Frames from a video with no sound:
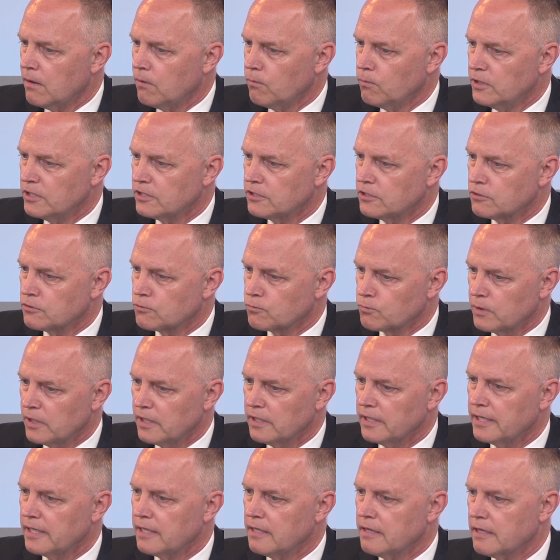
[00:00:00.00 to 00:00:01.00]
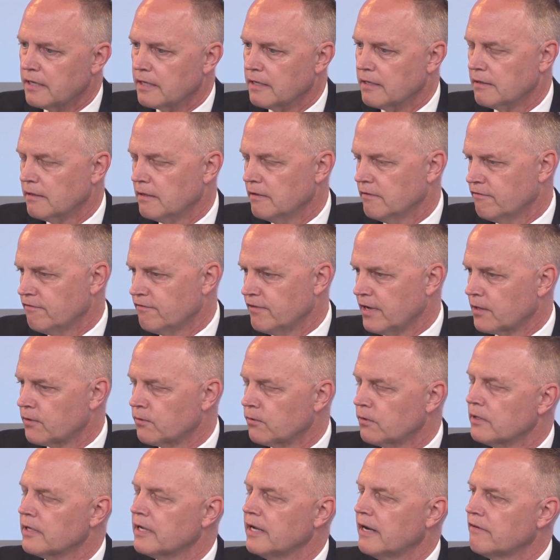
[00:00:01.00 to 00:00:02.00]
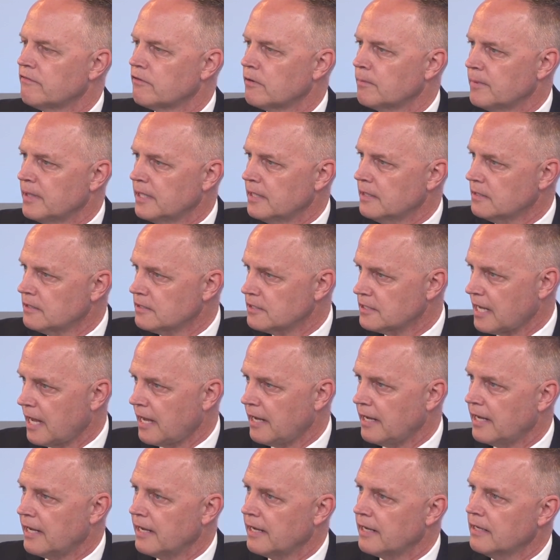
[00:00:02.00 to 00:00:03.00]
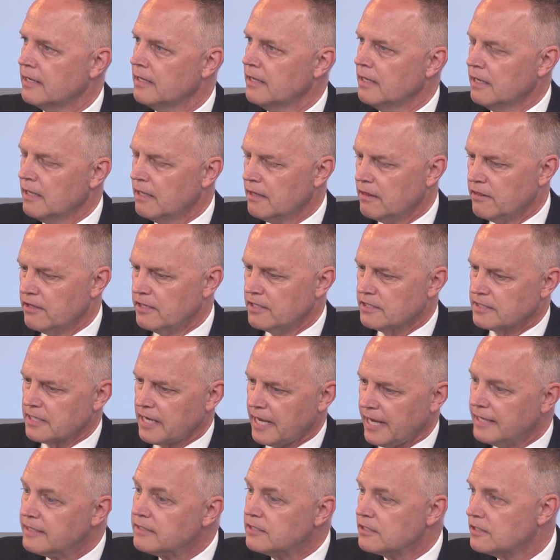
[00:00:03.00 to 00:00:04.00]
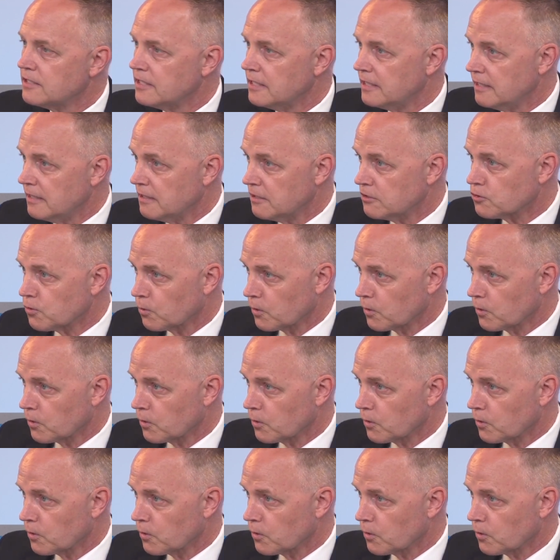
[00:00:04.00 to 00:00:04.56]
which is really the federal government saying this entity, this